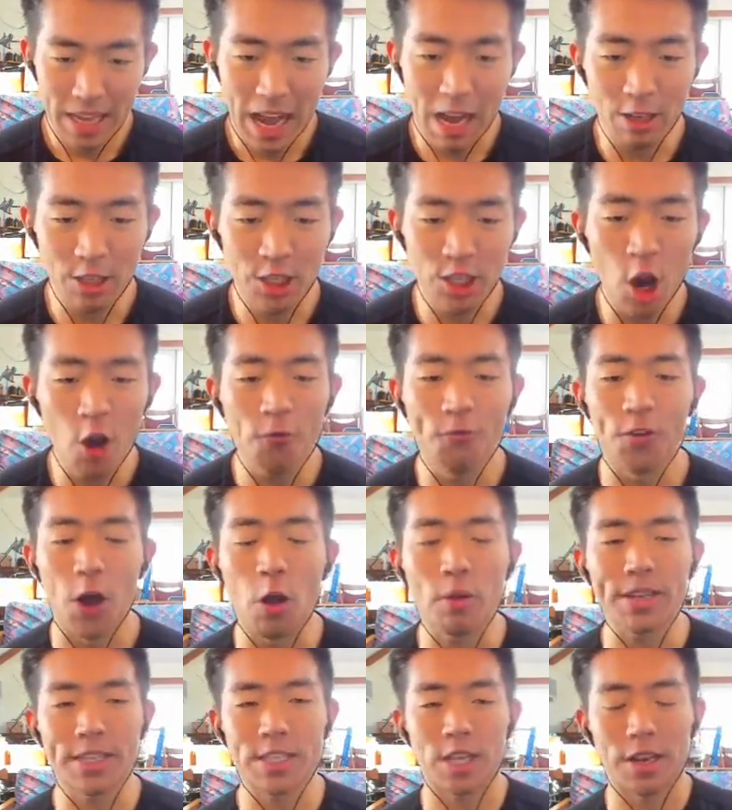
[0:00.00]
I was so
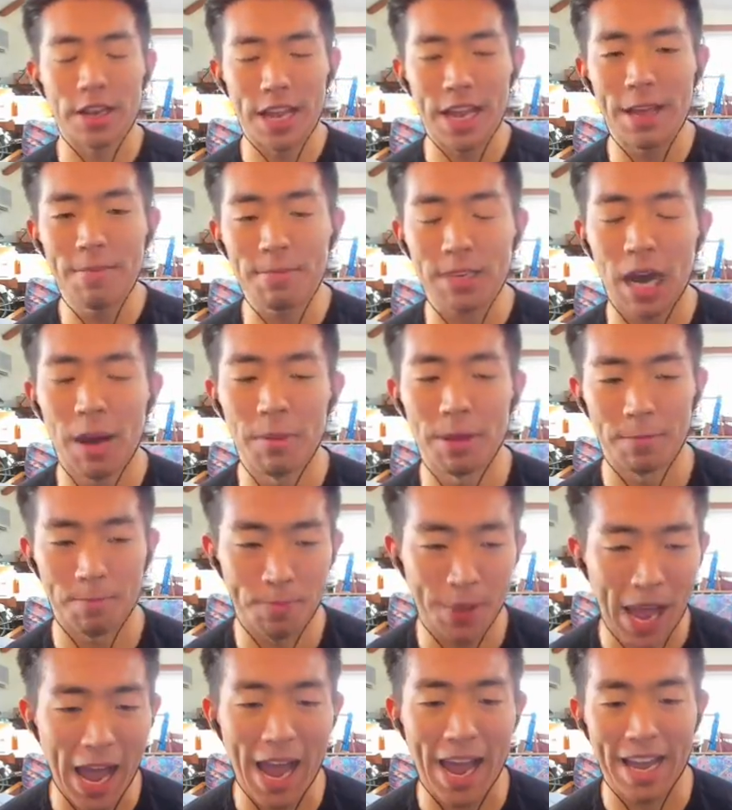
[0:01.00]
focused on him coming
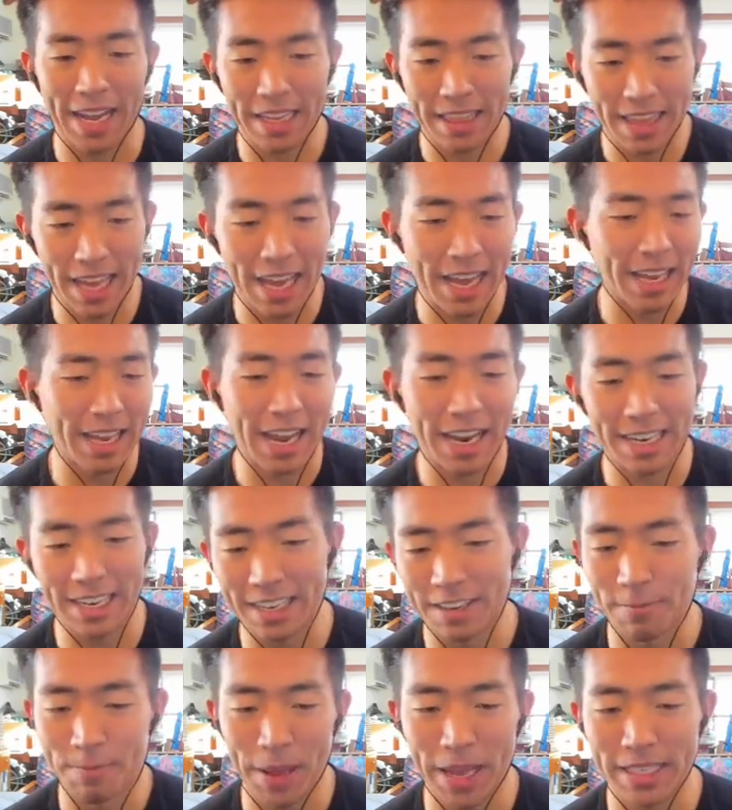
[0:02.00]
back that I
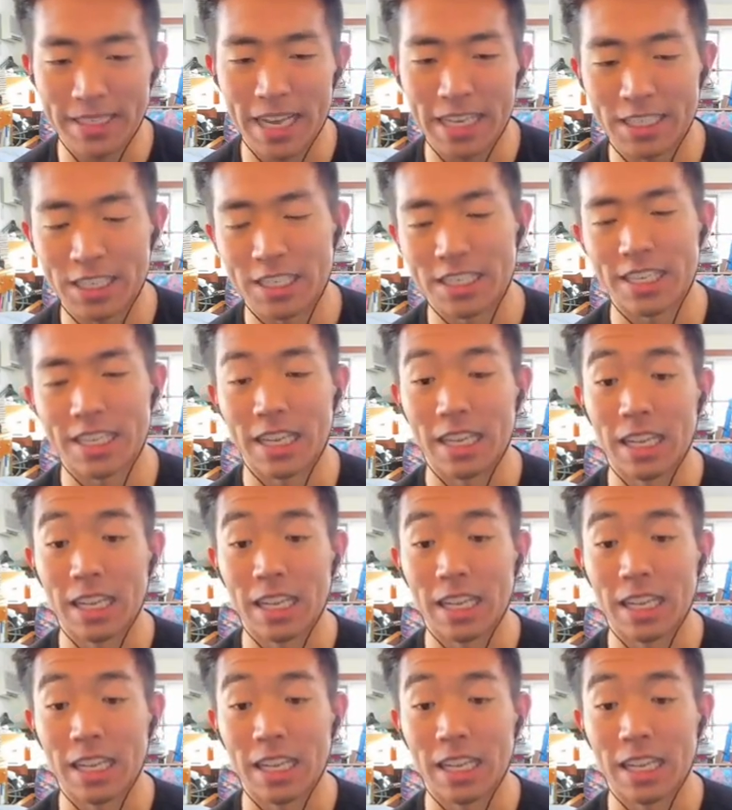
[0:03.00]
didn't even pay attention to the